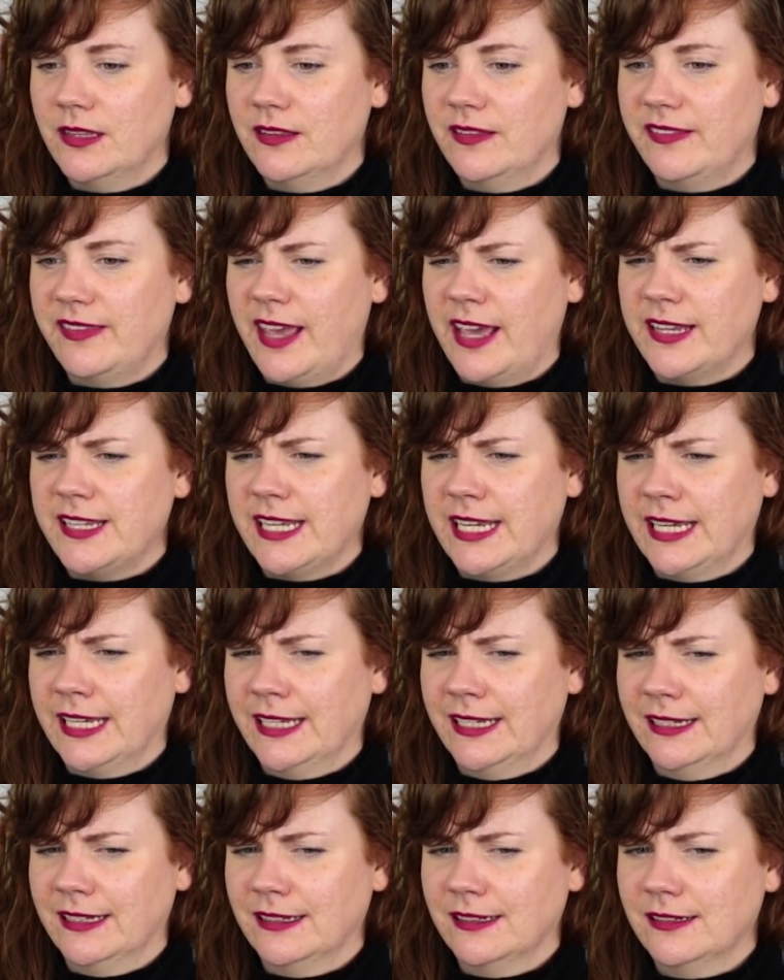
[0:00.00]
Set
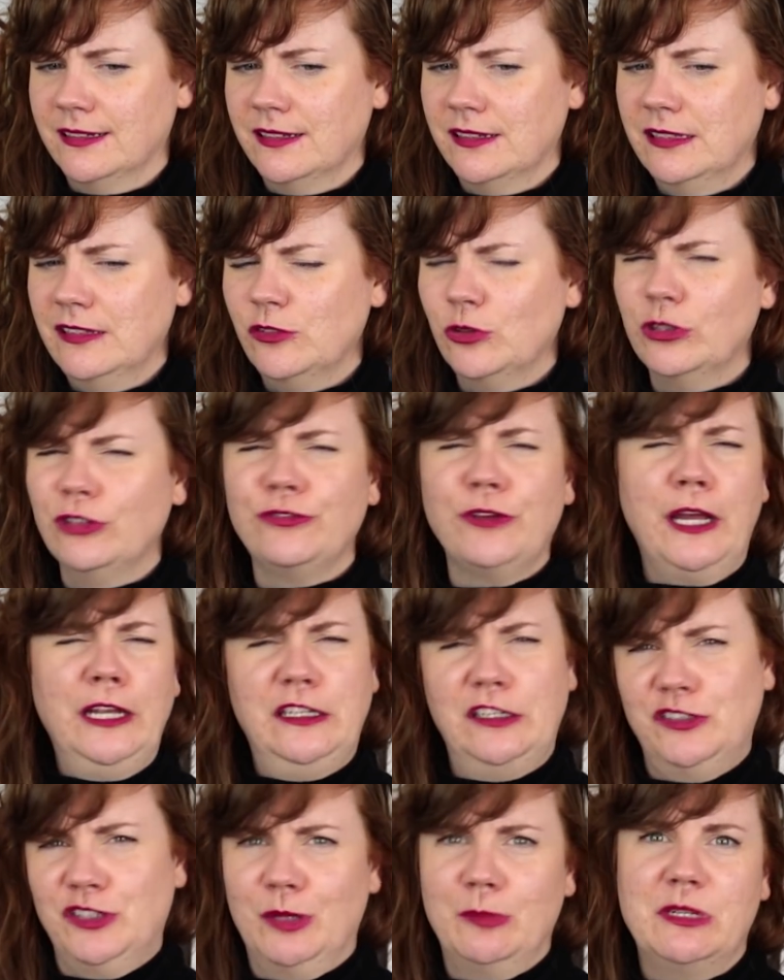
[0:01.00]
in sort of
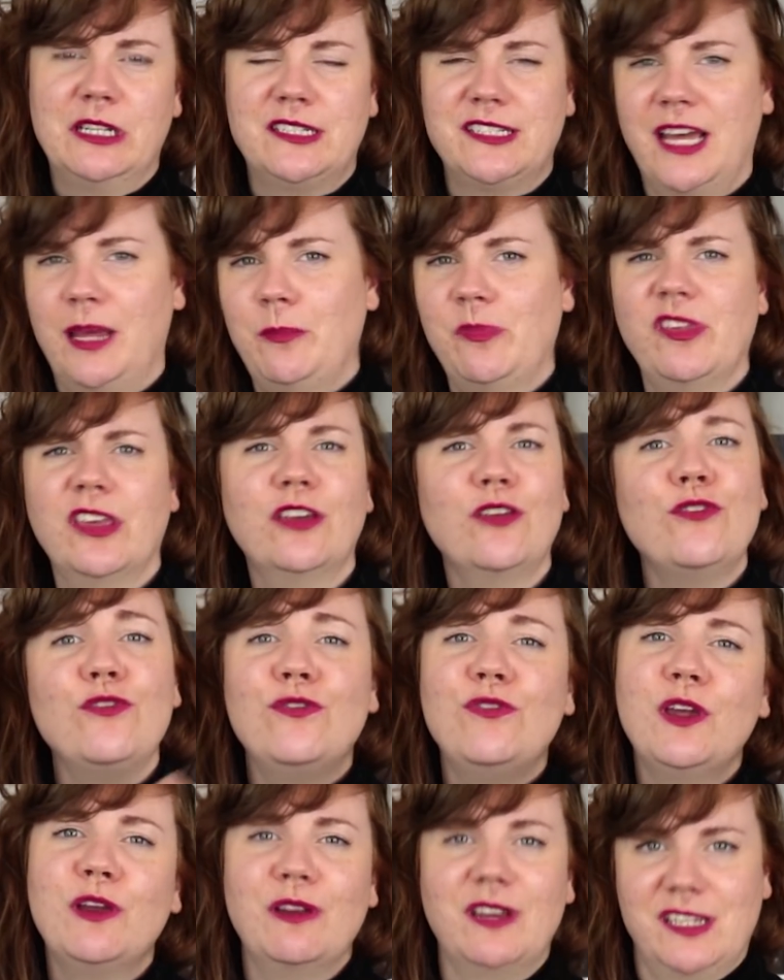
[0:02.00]
undeterminate times, like
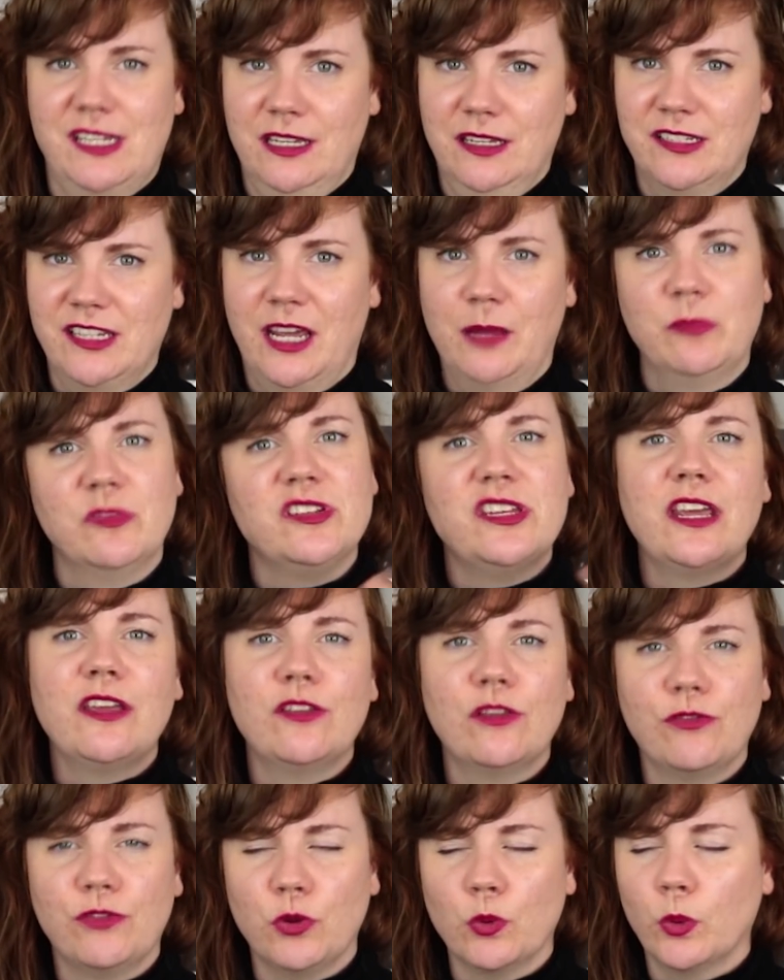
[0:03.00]
fairy tale times,
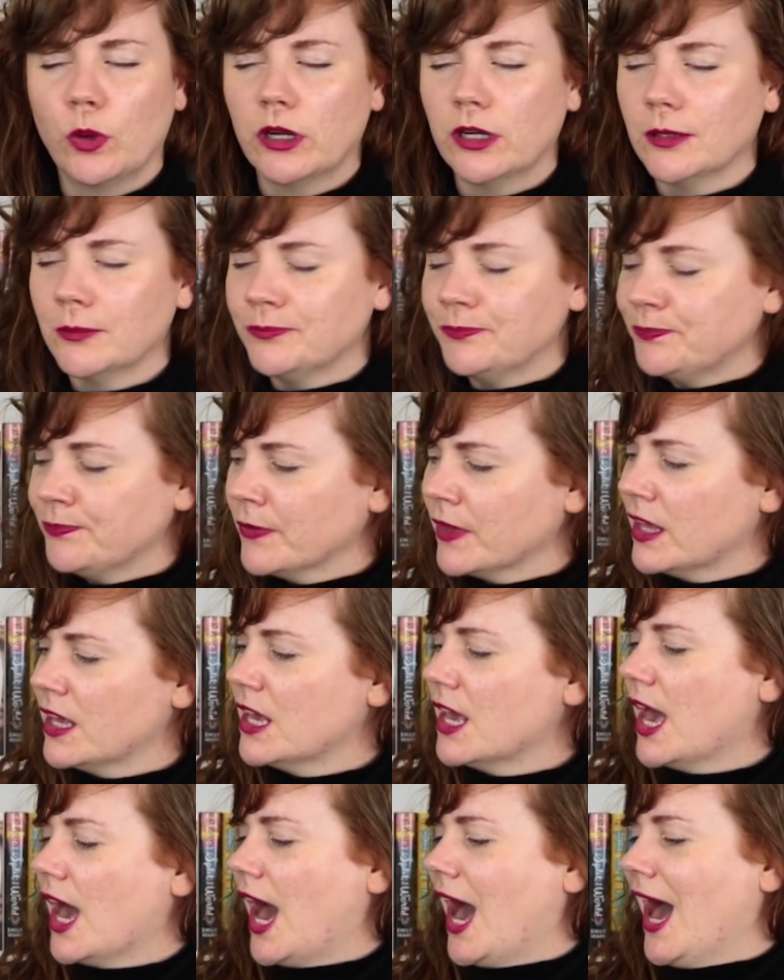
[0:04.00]
days of yore.
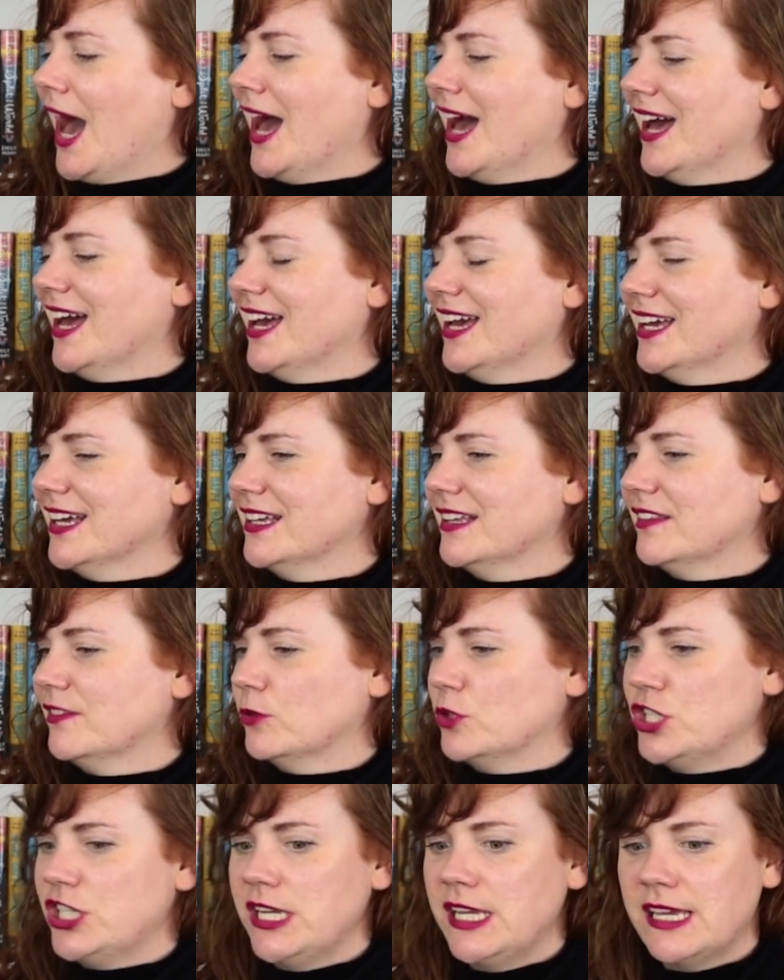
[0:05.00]

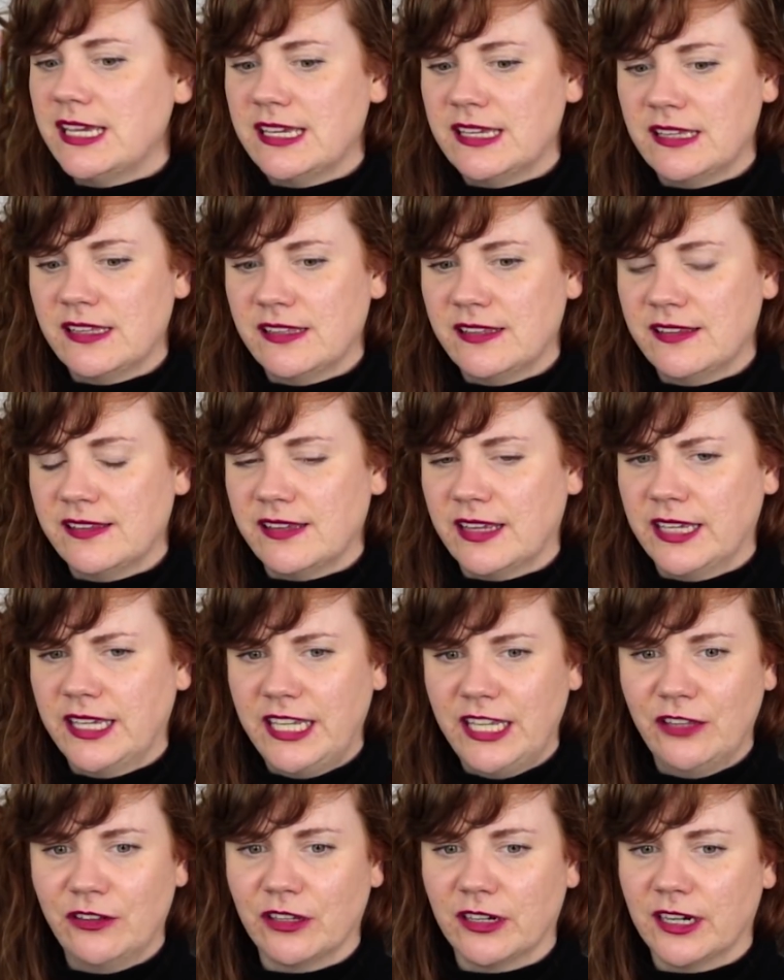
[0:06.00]
So she is a
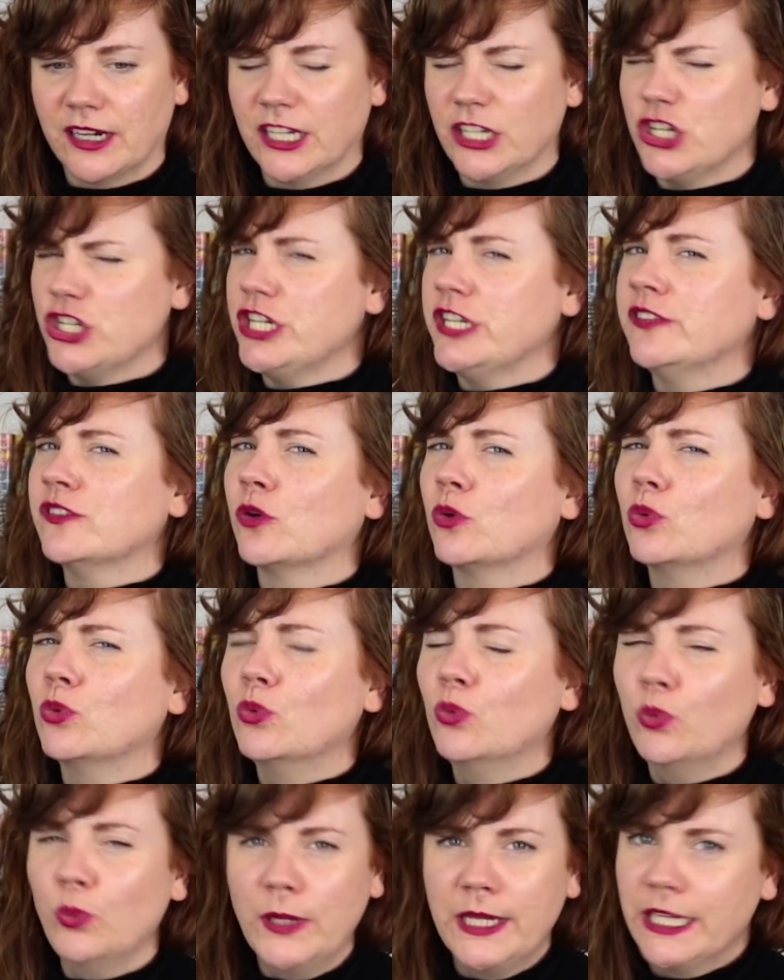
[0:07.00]
healer and she's
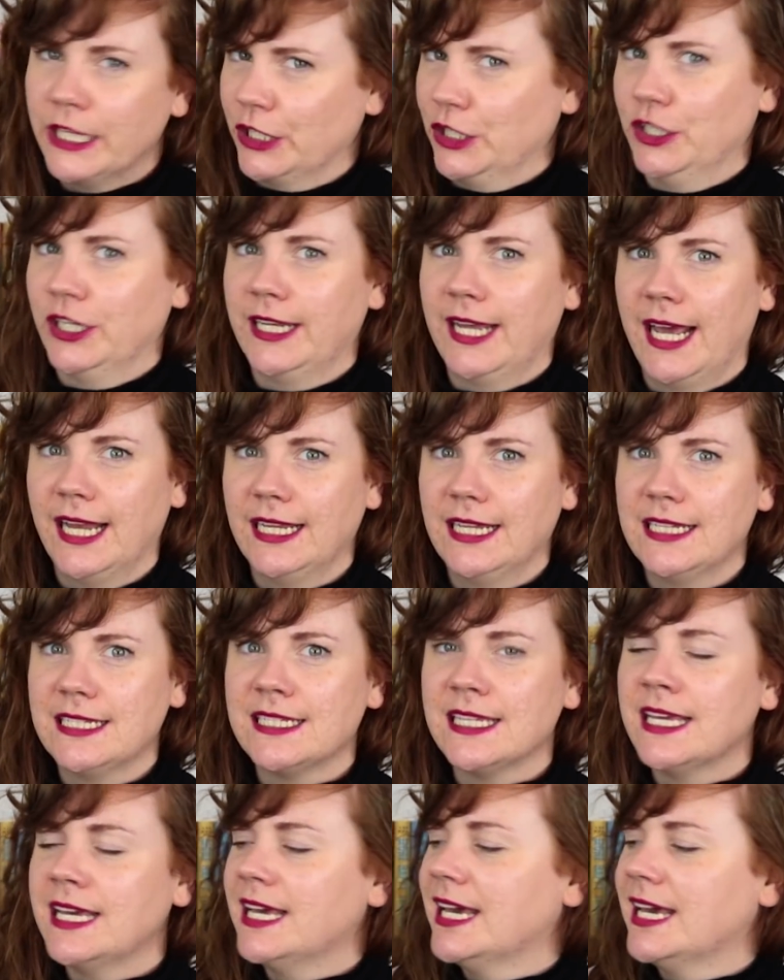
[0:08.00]
really good at it.